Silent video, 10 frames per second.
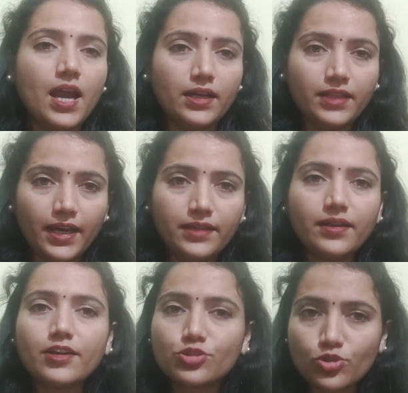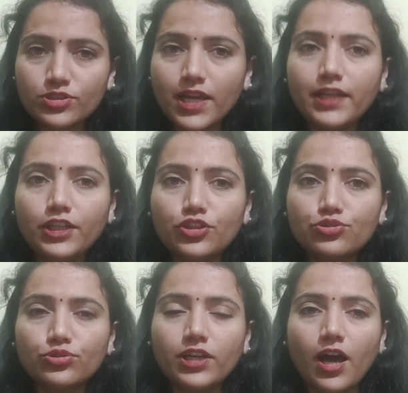And the entire society
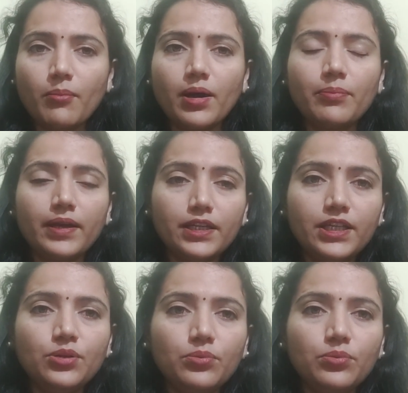should come up and